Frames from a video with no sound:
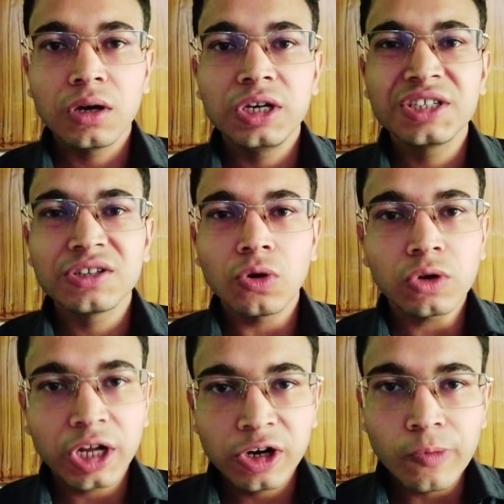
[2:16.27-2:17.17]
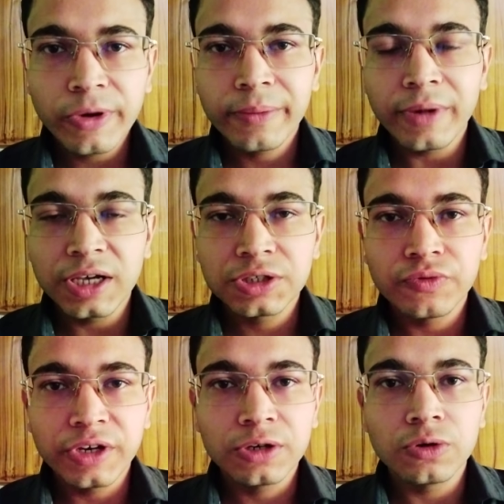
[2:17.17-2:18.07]
is not an optimized
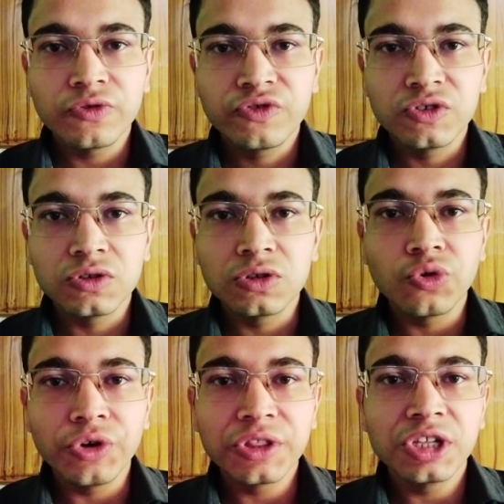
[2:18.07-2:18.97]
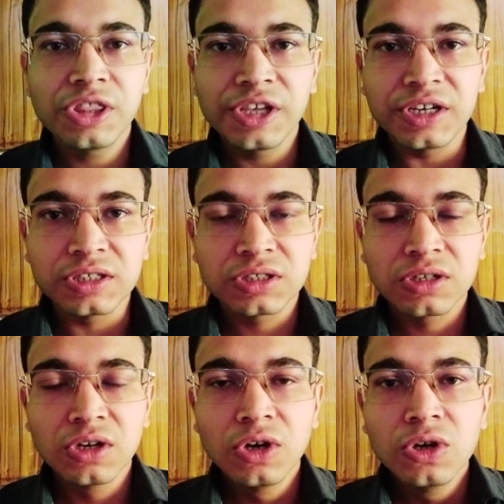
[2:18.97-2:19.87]
way of doing the things.
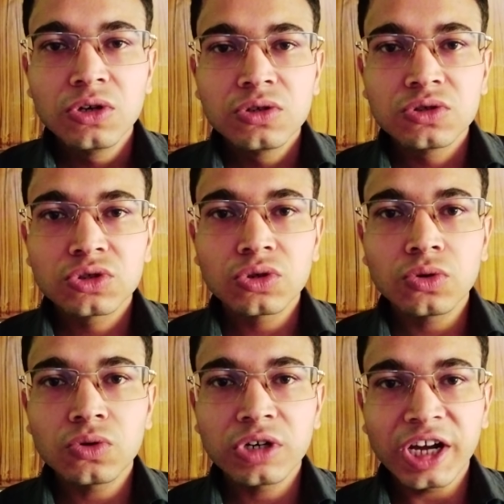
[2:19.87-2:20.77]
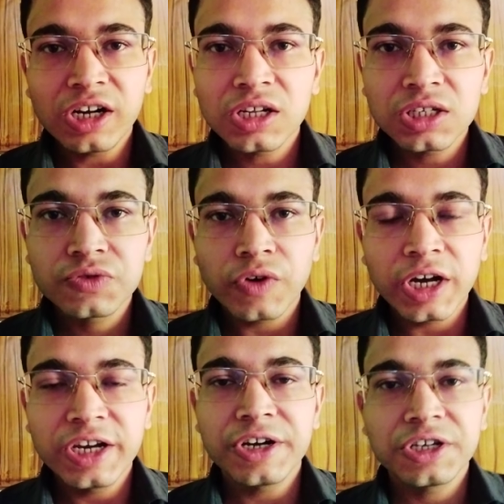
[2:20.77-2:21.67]
So that is
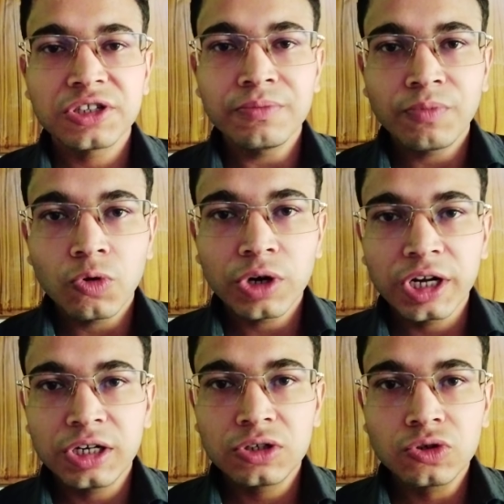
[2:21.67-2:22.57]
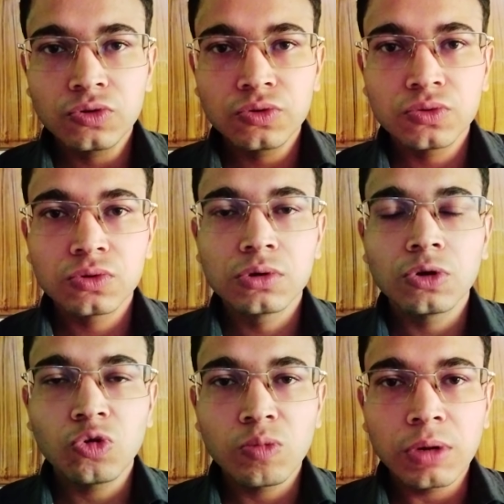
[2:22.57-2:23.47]
why it is important to
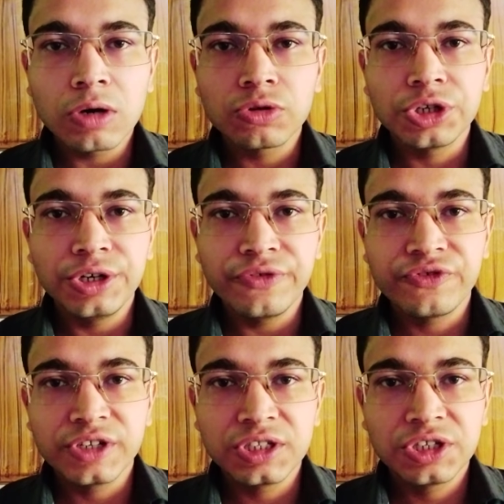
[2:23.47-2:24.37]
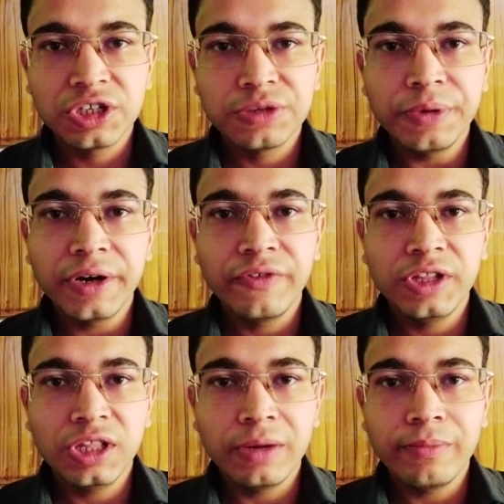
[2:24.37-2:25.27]
know about the differences
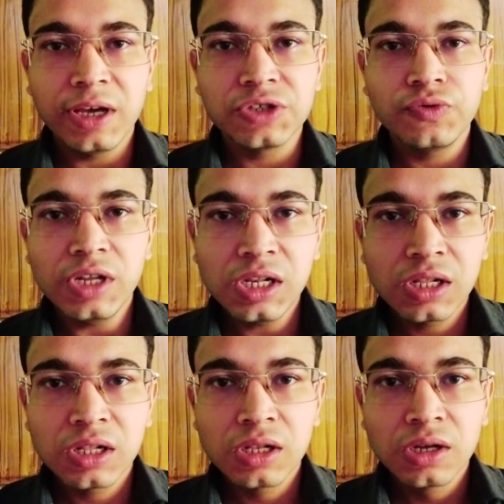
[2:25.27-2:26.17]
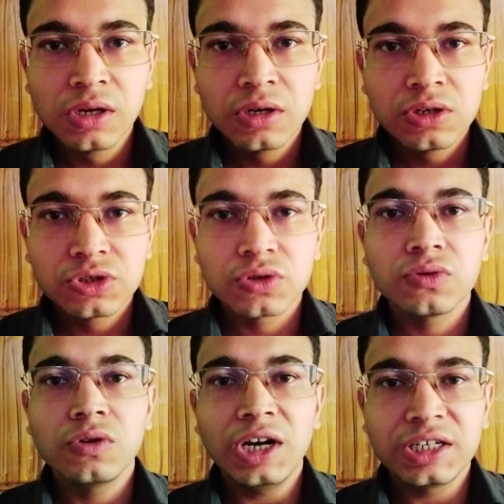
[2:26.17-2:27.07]
between them as well.
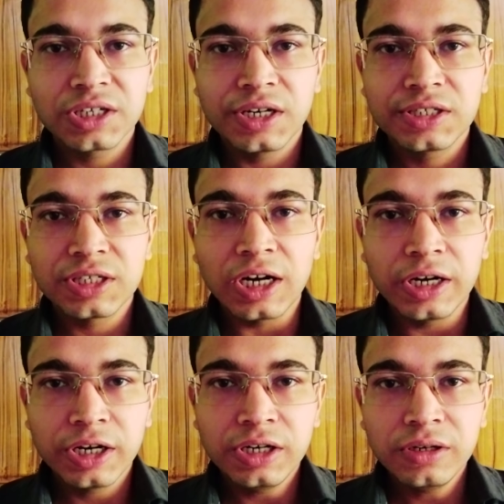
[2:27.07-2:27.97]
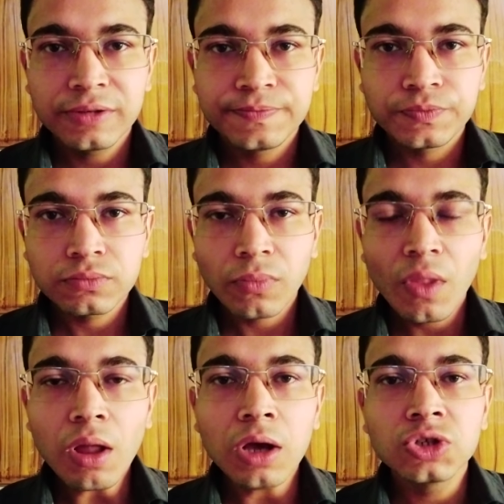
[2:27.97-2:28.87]
So let's get started.
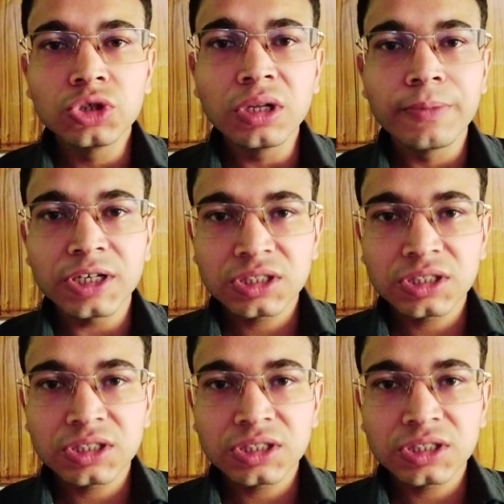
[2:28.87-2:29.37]
So the